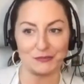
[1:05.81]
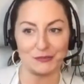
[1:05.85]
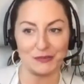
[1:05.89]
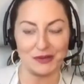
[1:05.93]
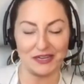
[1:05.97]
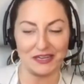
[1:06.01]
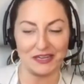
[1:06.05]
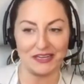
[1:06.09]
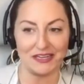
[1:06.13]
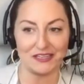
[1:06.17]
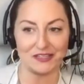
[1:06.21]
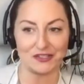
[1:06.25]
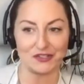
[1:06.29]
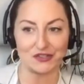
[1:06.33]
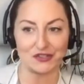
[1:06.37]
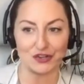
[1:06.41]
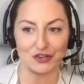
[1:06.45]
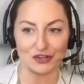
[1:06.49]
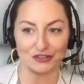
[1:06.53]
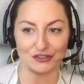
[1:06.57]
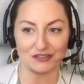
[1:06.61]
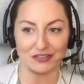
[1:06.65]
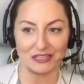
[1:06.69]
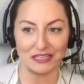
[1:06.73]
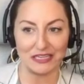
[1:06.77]
but it
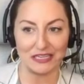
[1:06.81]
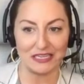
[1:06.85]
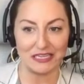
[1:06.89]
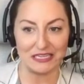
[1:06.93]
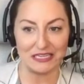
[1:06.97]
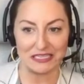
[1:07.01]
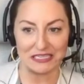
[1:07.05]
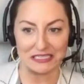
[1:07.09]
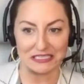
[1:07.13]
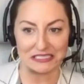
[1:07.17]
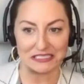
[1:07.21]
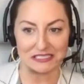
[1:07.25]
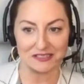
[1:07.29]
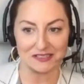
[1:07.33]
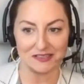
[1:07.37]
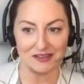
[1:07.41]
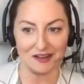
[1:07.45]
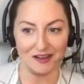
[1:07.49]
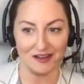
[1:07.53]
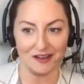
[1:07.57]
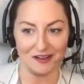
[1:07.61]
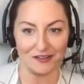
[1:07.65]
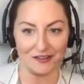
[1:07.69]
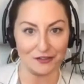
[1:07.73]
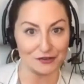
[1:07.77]
certainly is.
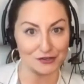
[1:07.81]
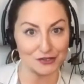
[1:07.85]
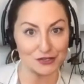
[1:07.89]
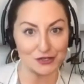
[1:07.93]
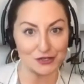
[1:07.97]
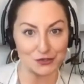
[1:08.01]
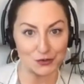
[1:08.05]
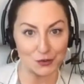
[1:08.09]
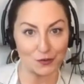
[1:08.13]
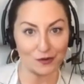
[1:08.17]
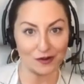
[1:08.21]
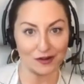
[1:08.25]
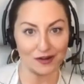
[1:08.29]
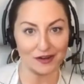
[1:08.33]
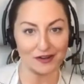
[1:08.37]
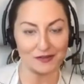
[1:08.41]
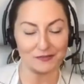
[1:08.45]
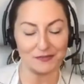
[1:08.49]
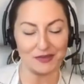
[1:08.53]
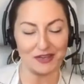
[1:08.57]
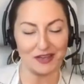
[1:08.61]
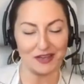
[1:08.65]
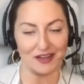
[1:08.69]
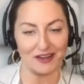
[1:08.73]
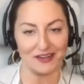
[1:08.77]
There's a story
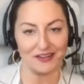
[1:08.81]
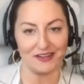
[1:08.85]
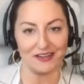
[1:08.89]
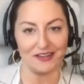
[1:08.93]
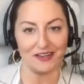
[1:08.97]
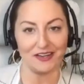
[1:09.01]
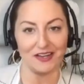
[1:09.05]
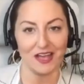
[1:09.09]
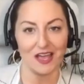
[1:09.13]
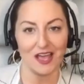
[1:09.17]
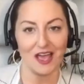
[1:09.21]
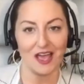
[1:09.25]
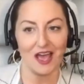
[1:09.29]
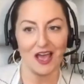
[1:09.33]
behind it.